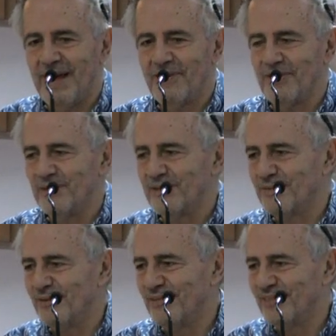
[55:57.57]

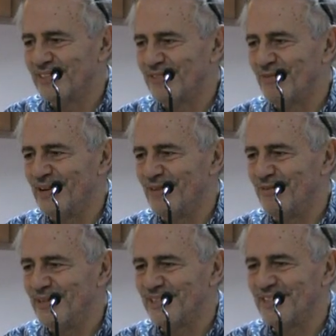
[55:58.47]
Athens, which is quite
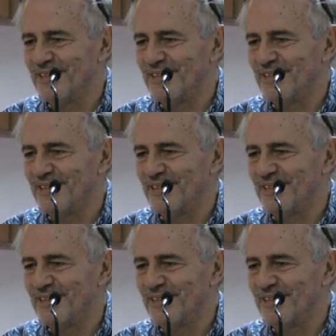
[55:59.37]
recent,